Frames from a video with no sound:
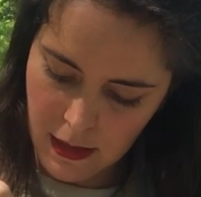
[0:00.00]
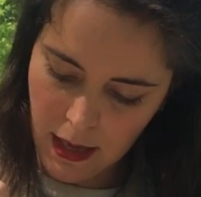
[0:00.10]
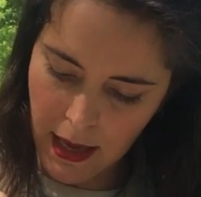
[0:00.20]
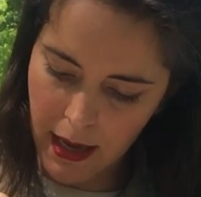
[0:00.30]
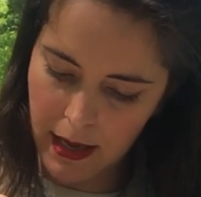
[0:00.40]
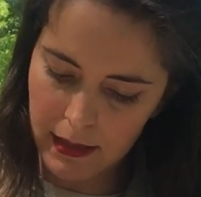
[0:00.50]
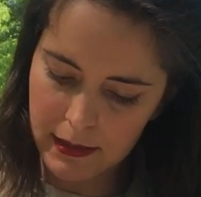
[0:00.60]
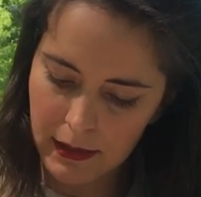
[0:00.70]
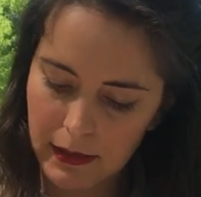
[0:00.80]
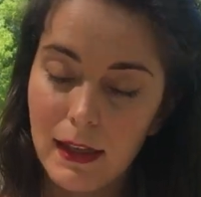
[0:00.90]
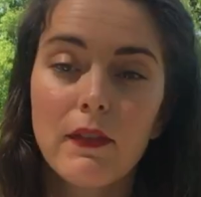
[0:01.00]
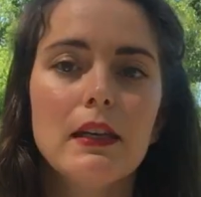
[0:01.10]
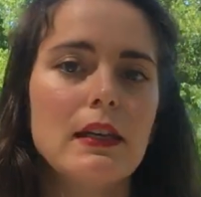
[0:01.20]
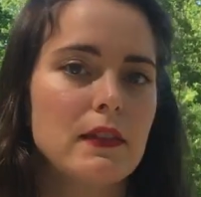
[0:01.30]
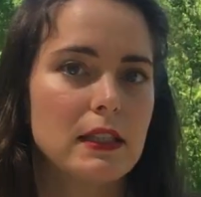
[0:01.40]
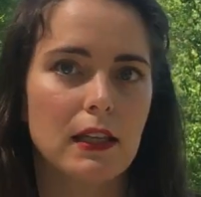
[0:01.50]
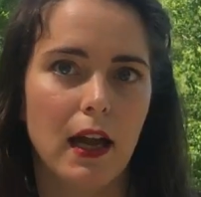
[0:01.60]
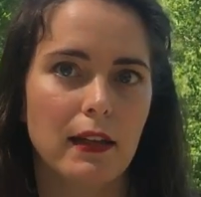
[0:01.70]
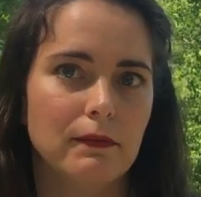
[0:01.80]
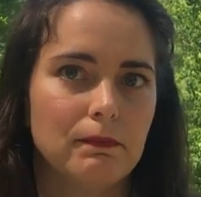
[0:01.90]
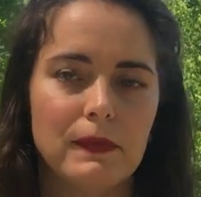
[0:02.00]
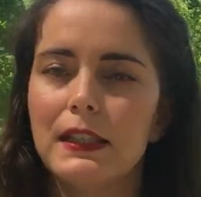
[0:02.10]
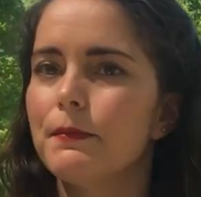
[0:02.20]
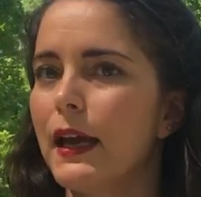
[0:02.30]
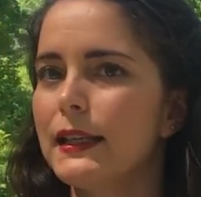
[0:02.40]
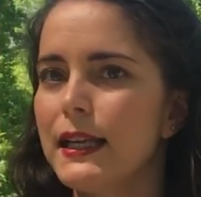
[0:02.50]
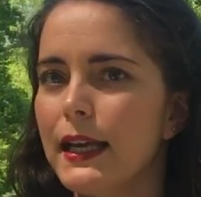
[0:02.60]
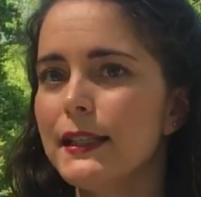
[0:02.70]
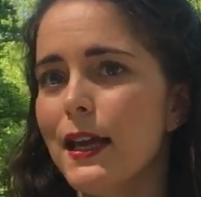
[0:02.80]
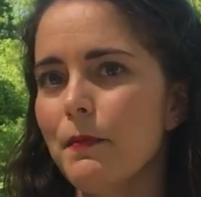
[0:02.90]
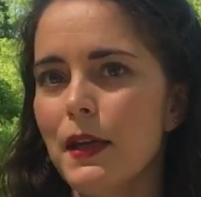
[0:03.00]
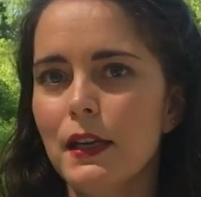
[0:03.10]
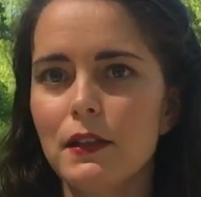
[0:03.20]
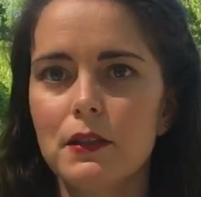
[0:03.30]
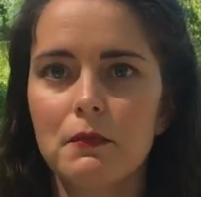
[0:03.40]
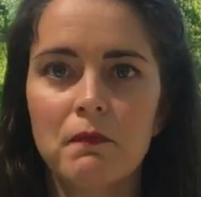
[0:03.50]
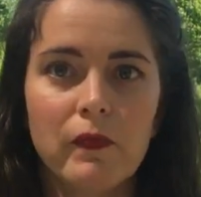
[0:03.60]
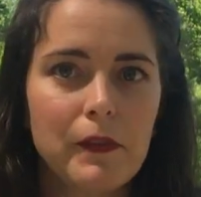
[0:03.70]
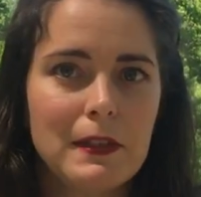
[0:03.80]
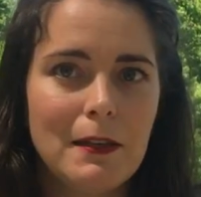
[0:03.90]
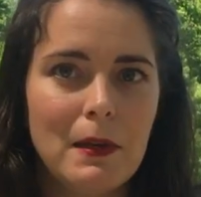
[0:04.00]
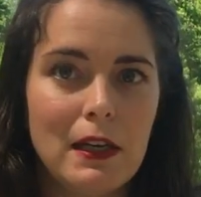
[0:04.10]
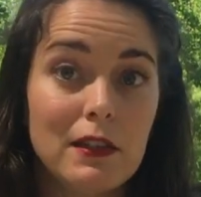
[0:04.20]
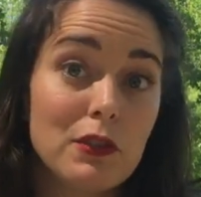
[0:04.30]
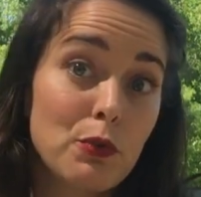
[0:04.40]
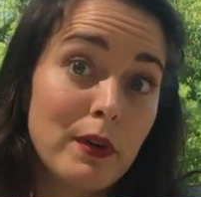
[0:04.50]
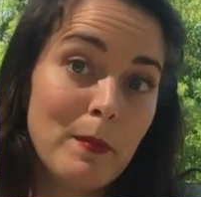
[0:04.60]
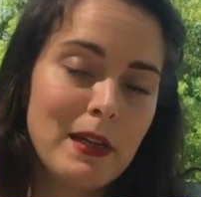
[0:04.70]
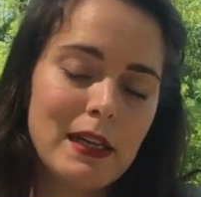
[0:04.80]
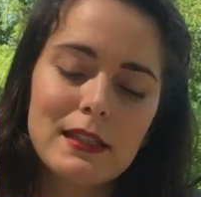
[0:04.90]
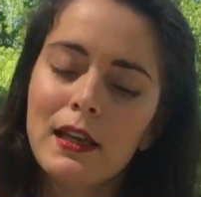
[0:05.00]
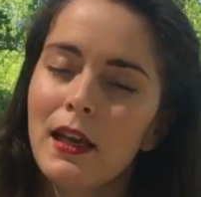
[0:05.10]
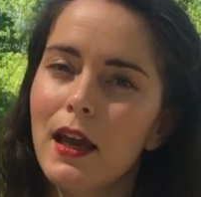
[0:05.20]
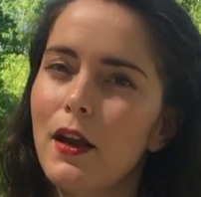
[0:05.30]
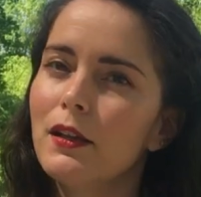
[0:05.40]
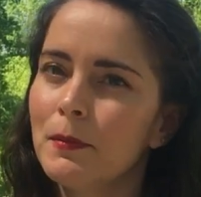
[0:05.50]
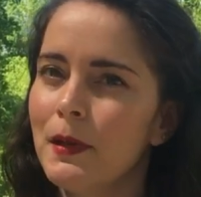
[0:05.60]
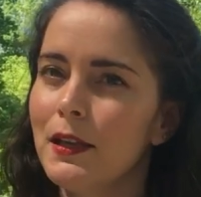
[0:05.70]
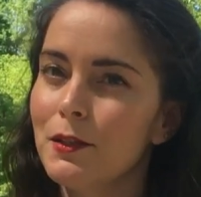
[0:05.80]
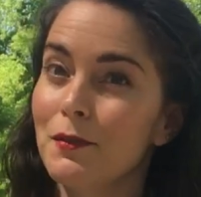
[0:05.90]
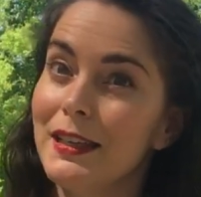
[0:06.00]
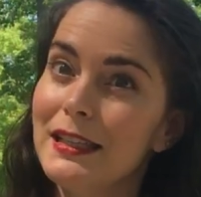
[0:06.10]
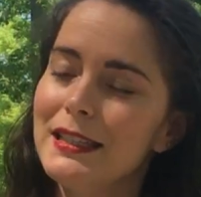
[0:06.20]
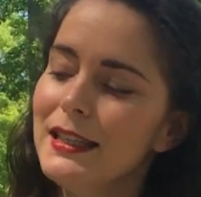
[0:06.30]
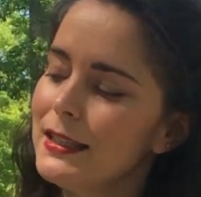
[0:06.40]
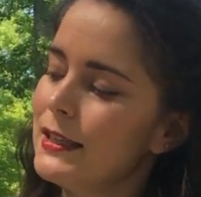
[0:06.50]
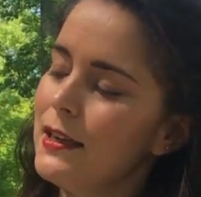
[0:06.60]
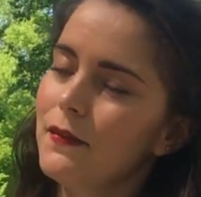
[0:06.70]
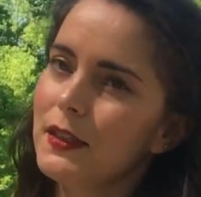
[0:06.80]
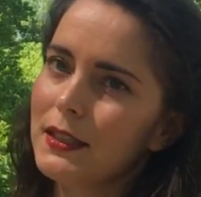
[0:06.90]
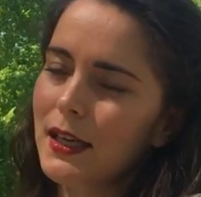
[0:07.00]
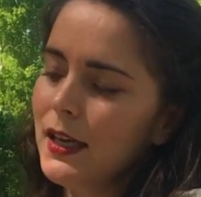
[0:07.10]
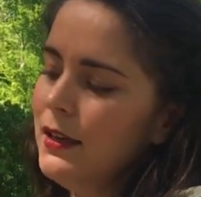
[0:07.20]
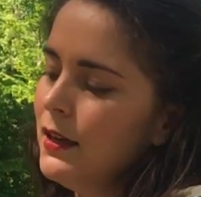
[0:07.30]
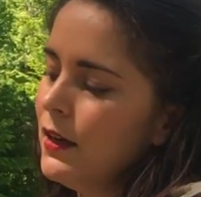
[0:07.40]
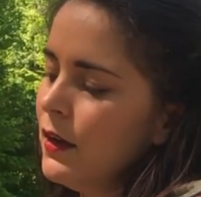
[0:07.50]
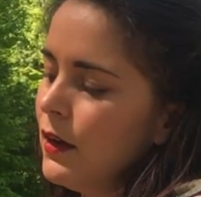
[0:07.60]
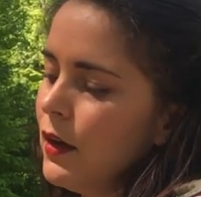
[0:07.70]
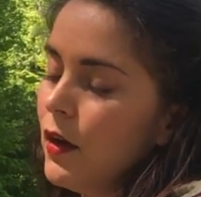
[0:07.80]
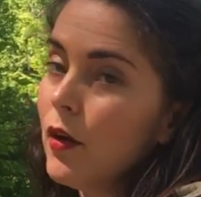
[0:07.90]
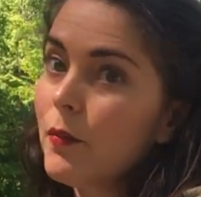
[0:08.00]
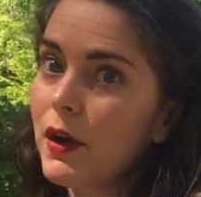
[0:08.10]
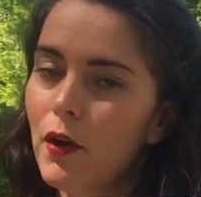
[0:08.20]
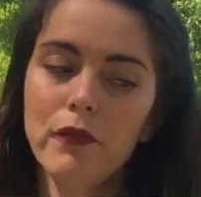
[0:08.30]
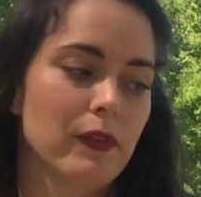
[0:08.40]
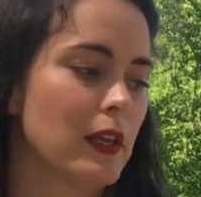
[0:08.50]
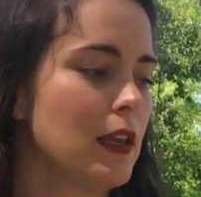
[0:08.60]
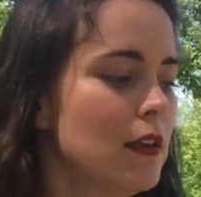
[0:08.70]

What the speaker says: and leave it in the sun. This might take 10 minutes, 15 minutes, 20 minutes. It all depends on the intensity of the sun, but hopefully